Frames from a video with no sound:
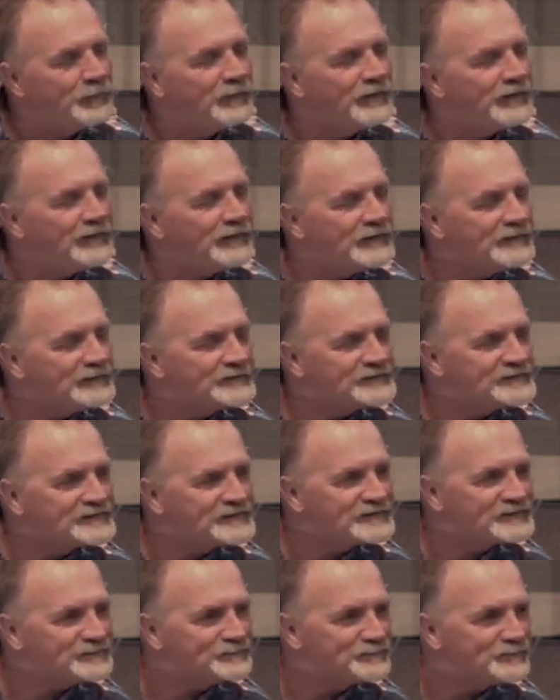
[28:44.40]

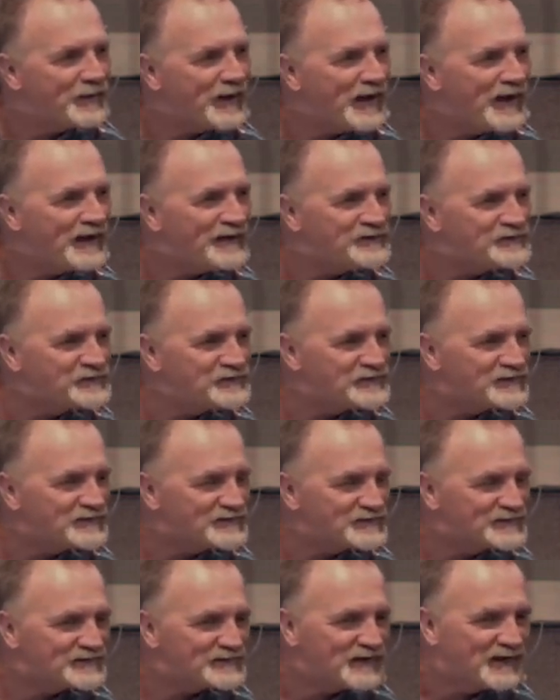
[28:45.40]
Peace,
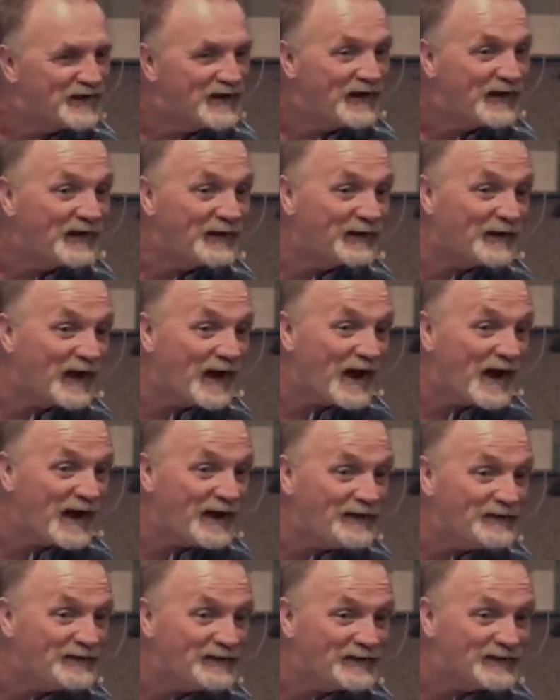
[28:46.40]
patience,
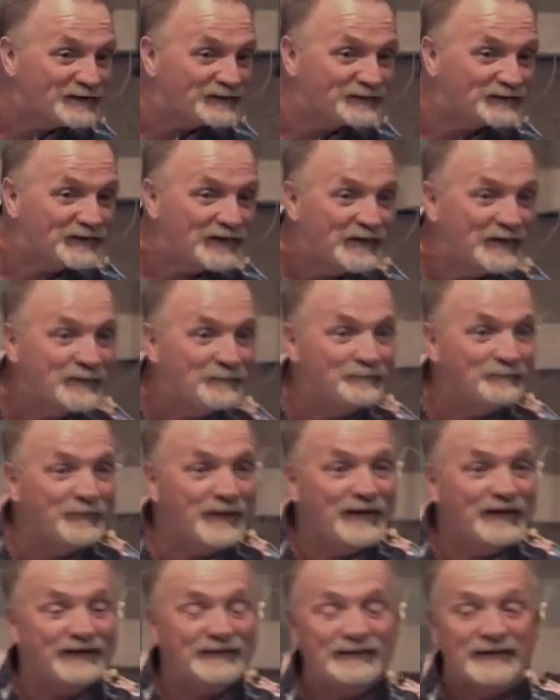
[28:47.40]
kindness,
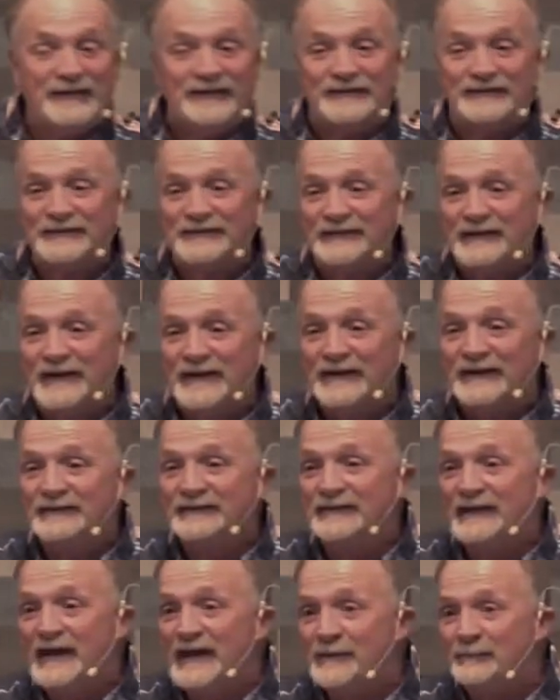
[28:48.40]
meekness,
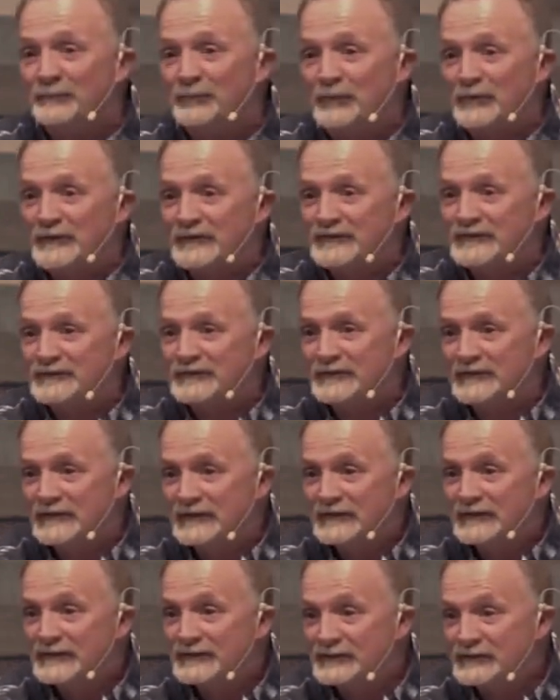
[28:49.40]
temperance,
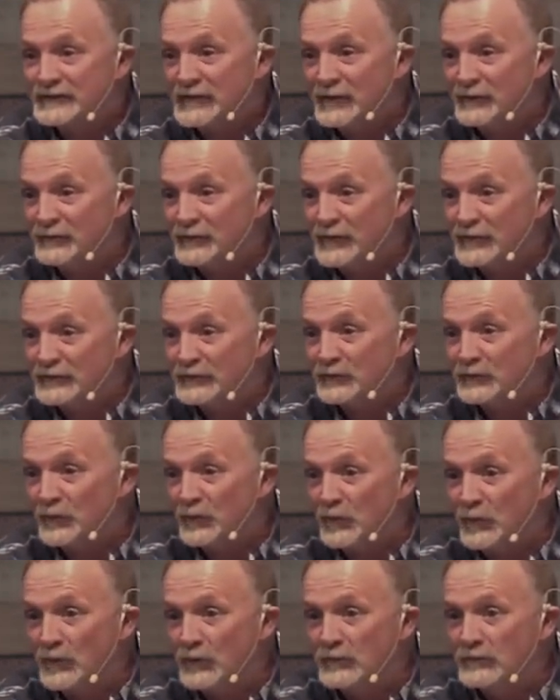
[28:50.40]

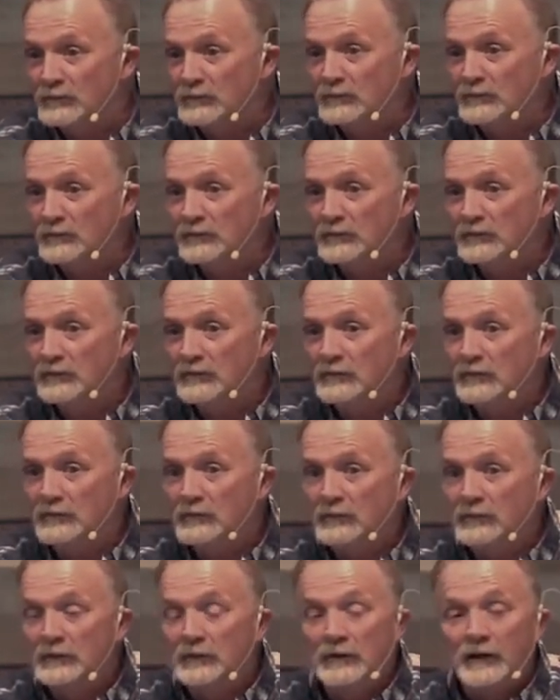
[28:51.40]
self-control.
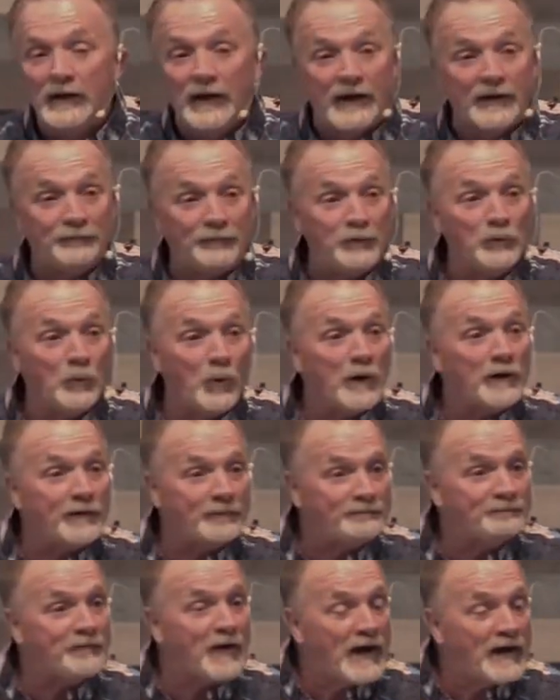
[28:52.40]
If you want to
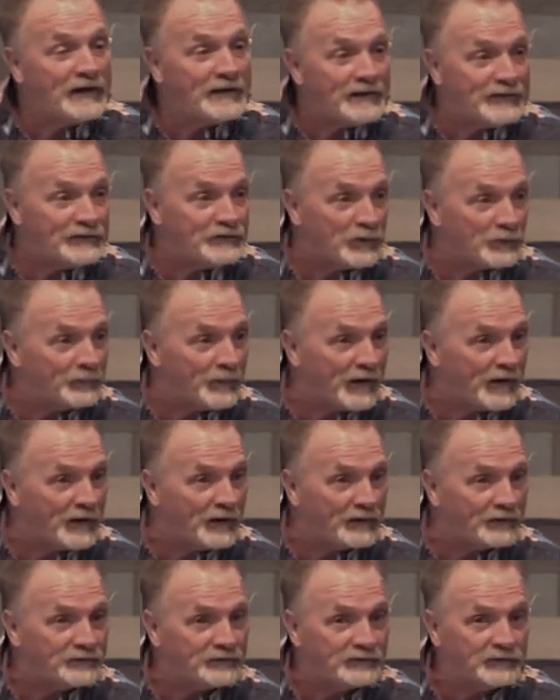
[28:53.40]
fight in your
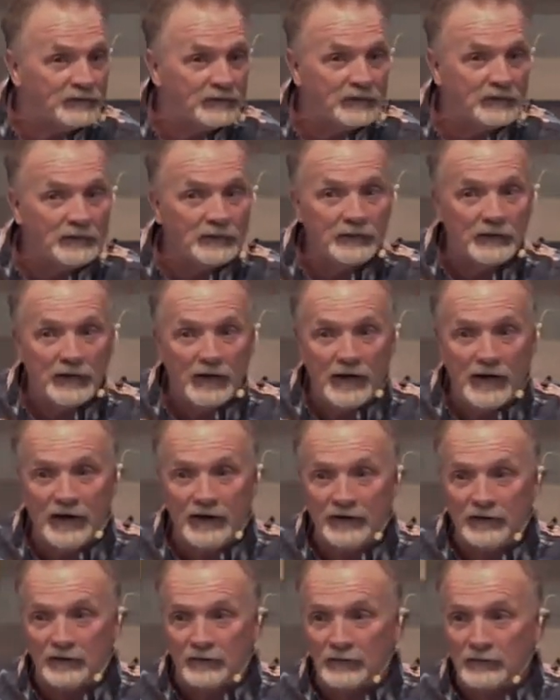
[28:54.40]
marriage,
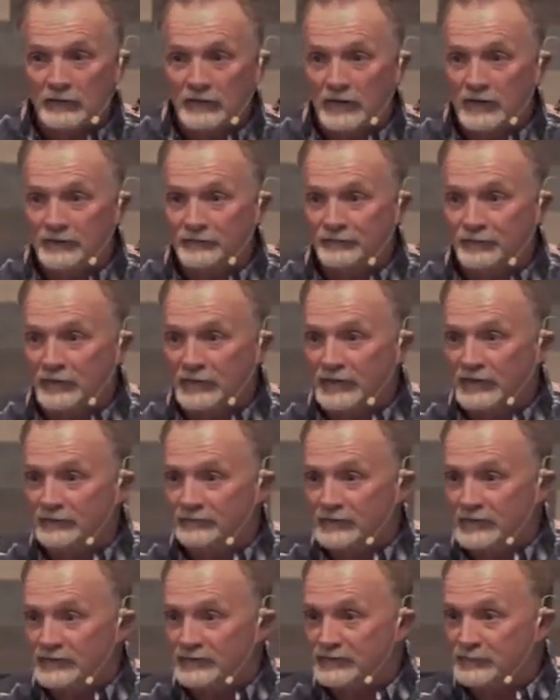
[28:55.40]
anger,
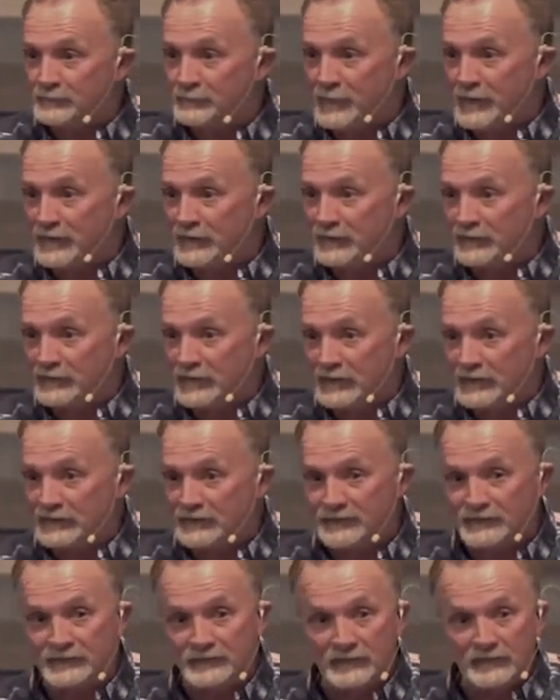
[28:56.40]
unforgiveness, bitterness,
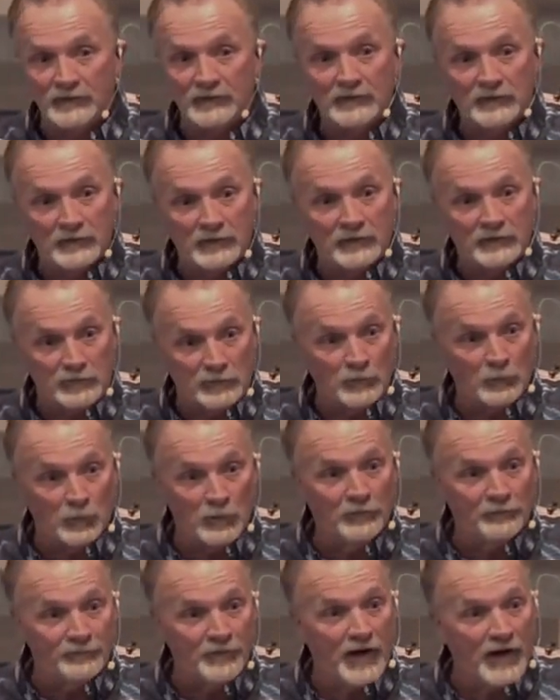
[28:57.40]
you
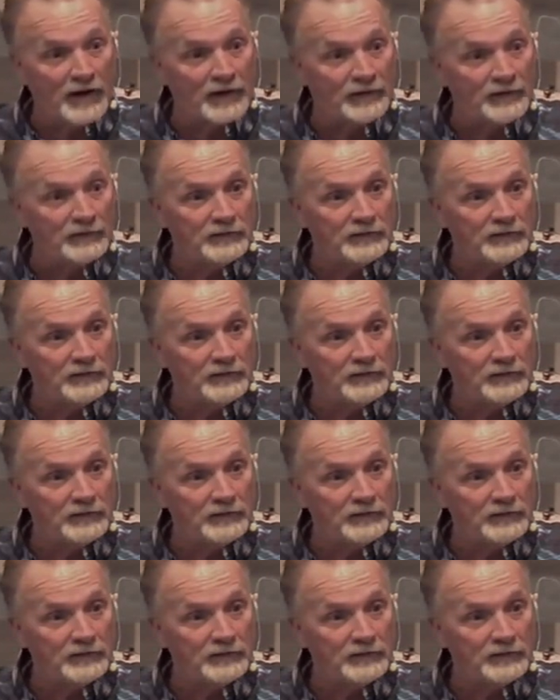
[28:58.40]
will fight.